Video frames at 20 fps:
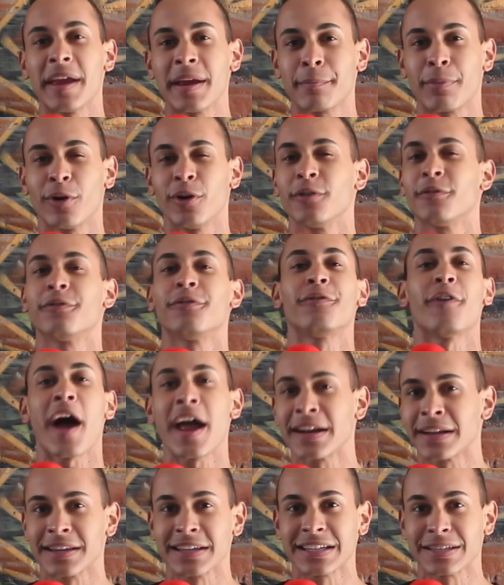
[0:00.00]
Big Bird
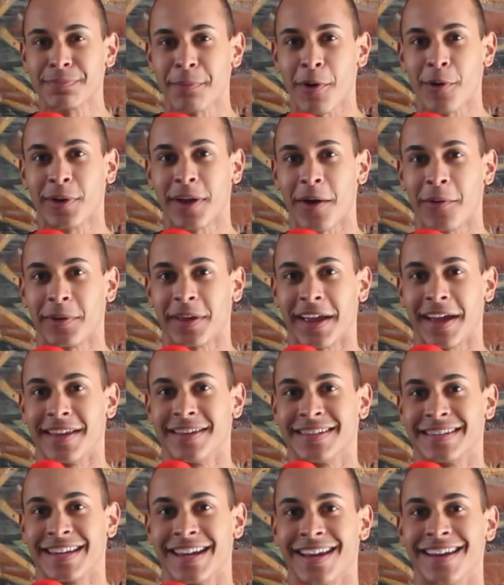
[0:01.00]
finally spoke out
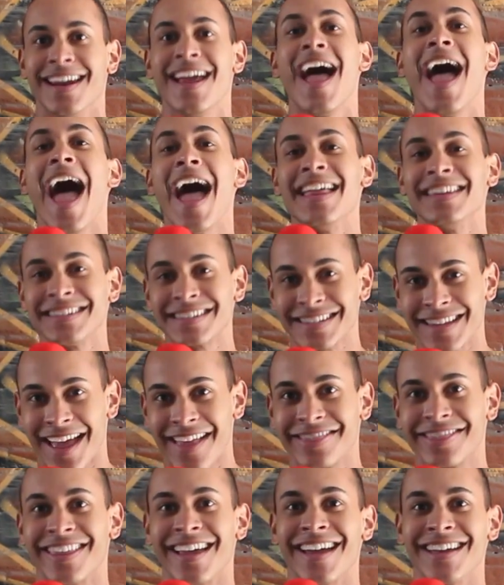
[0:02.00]
against it and
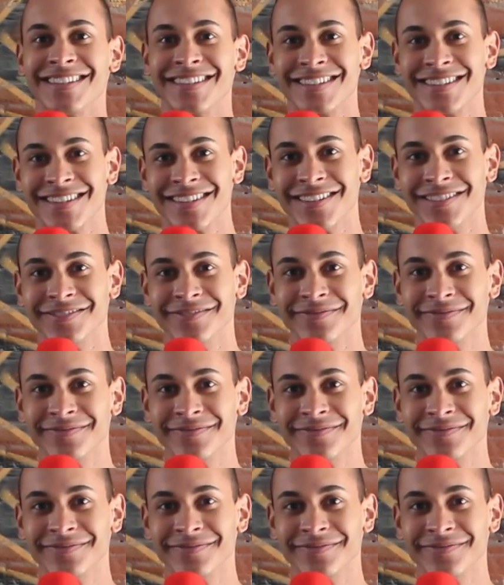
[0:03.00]
said this.